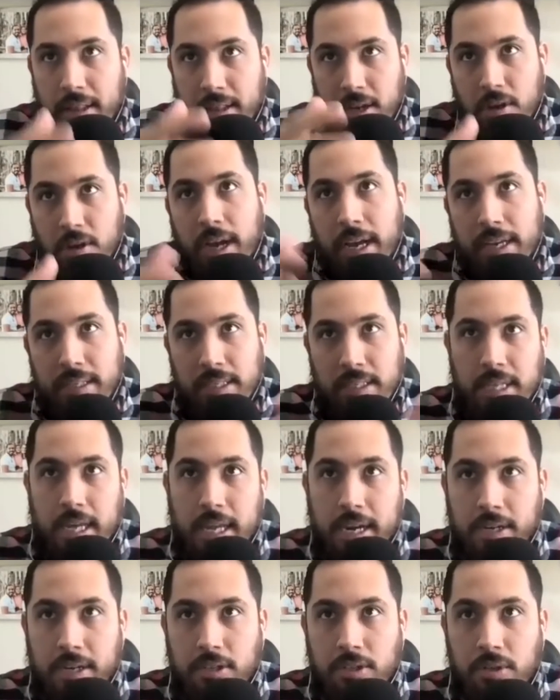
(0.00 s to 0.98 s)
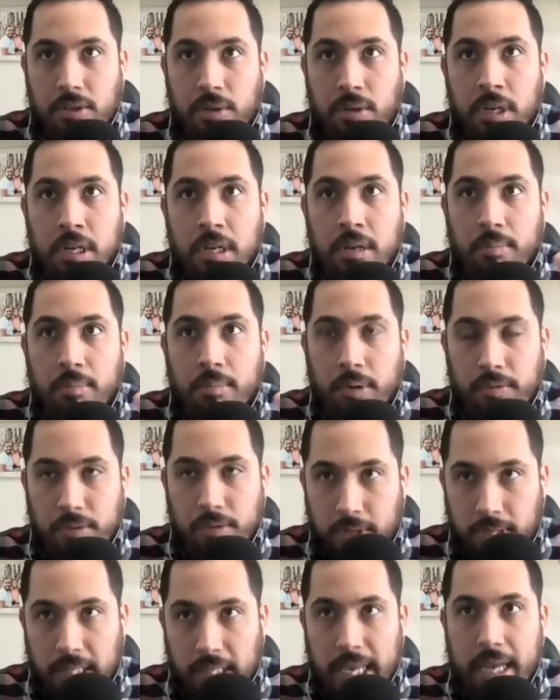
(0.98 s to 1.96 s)
Then you guys decided to move
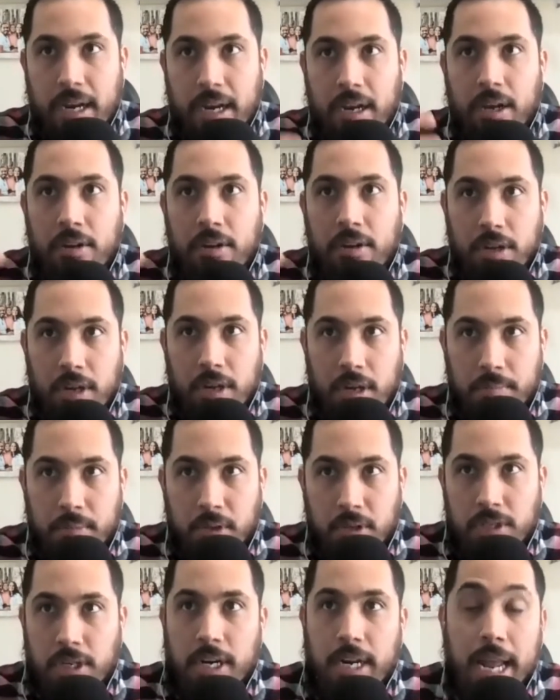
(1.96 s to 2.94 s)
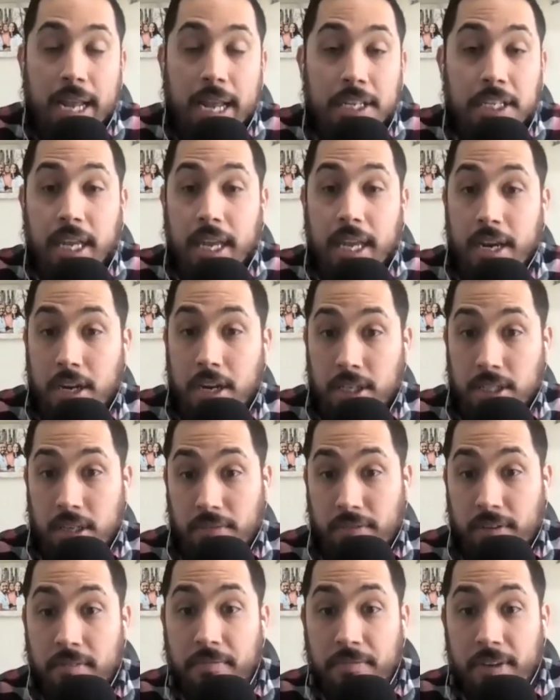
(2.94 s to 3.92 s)
to Atlanta. Um, you started educating
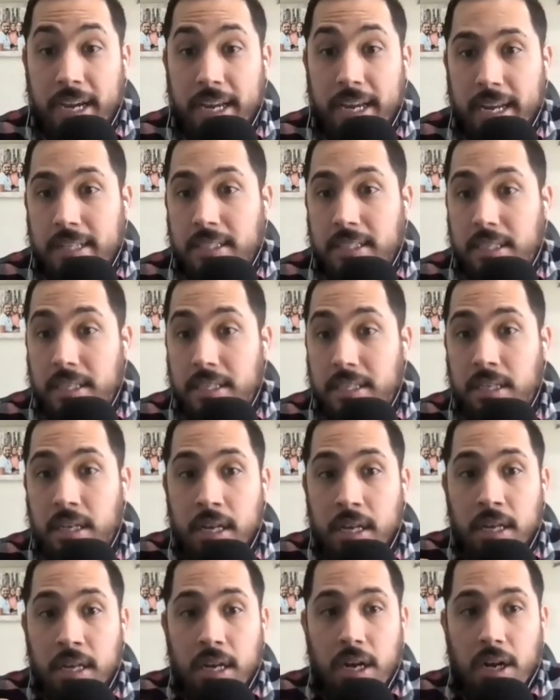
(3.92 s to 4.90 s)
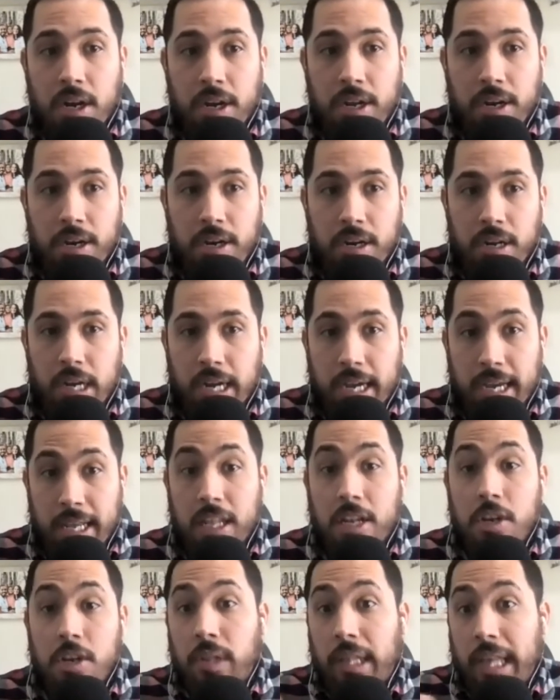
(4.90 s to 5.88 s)
yourself on finances, on, uh, and
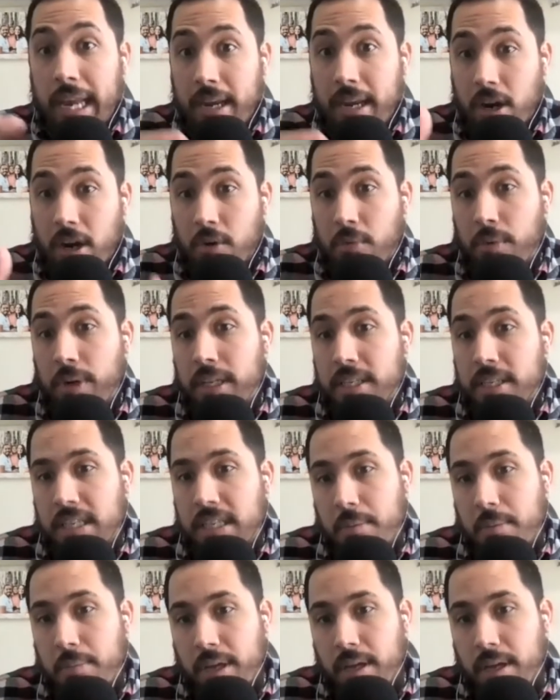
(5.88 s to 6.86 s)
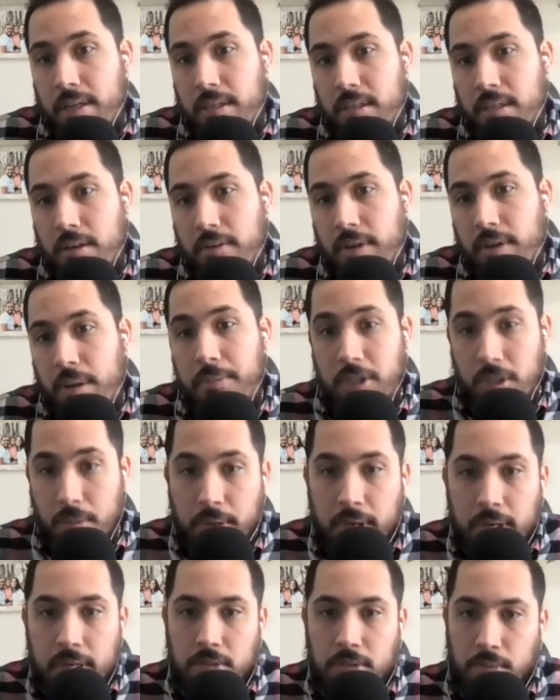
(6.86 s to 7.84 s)
then you landed on real estate because of. I'm
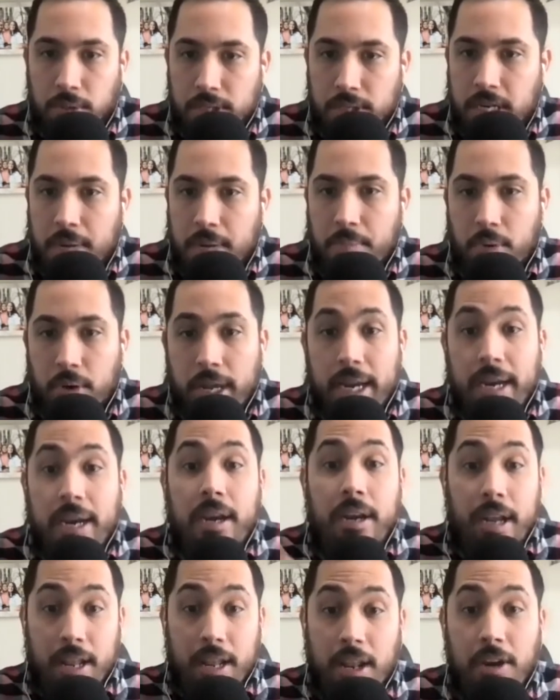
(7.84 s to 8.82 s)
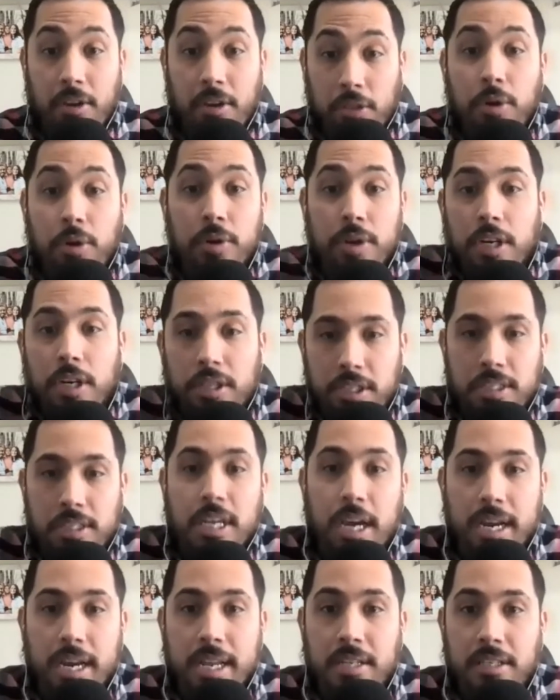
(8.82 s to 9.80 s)
assuming because Rich Dad Poor Dad, and, and, and, through your
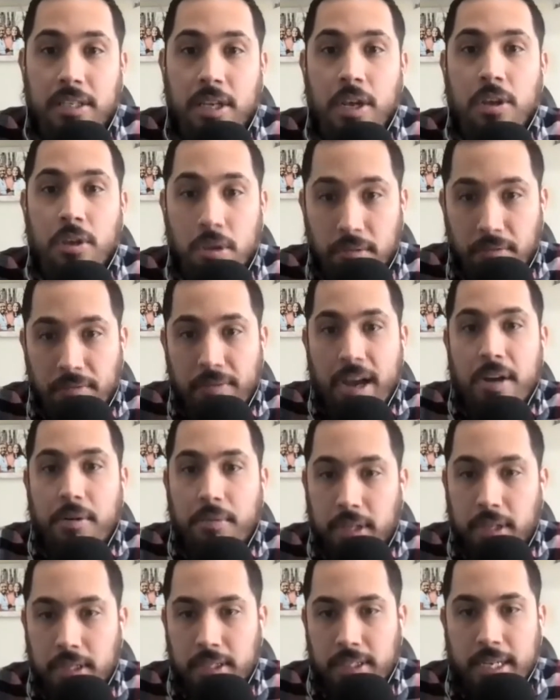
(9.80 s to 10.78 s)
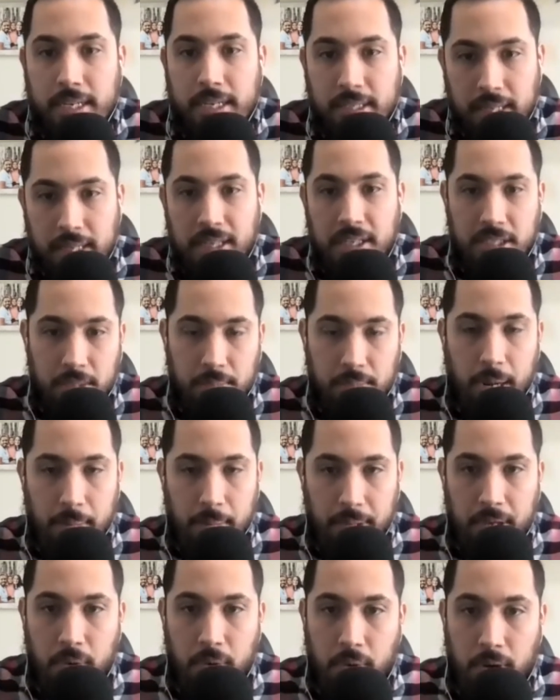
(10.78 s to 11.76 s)
studies, you found real estate and said this is
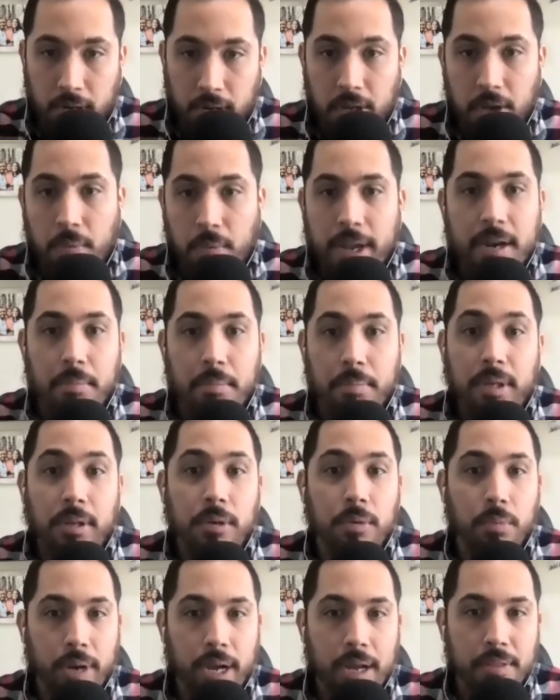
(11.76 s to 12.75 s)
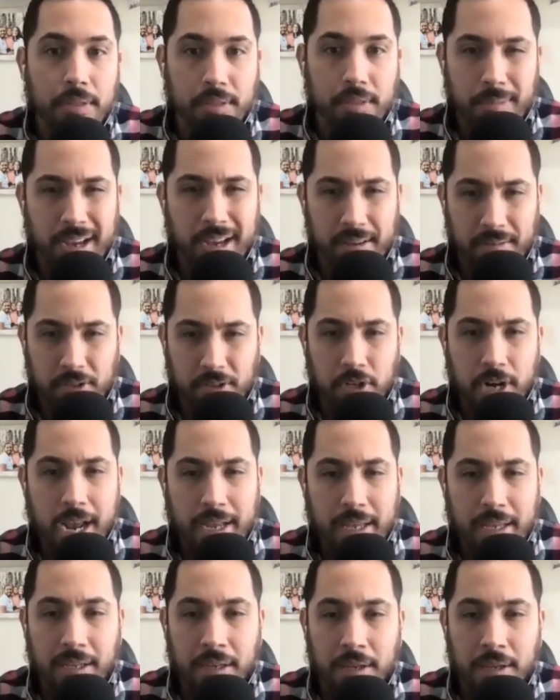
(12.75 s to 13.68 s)
probably a, a good way to build wealth. Am I tracking?